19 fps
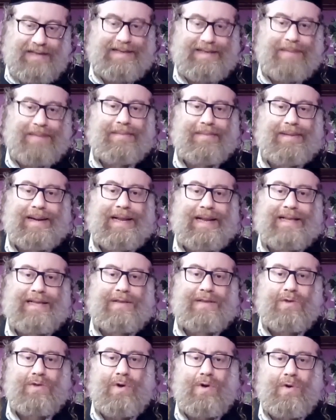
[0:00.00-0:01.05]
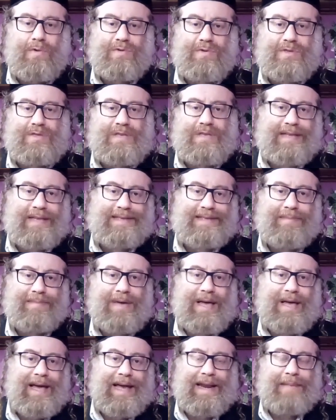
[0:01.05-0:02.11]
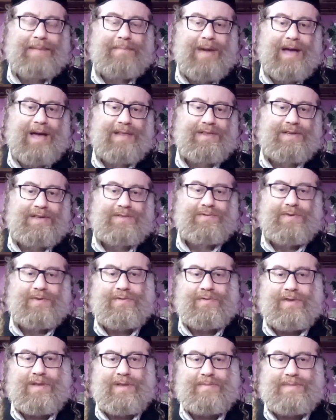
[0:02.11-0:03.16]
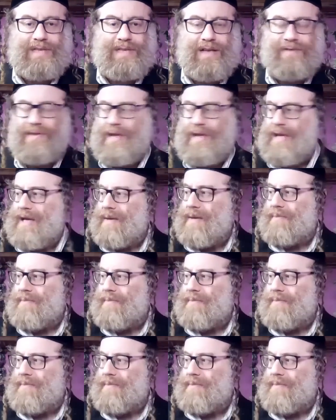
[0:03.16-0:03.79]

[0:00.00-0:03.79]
some little notes, like some reminders for, for themselves,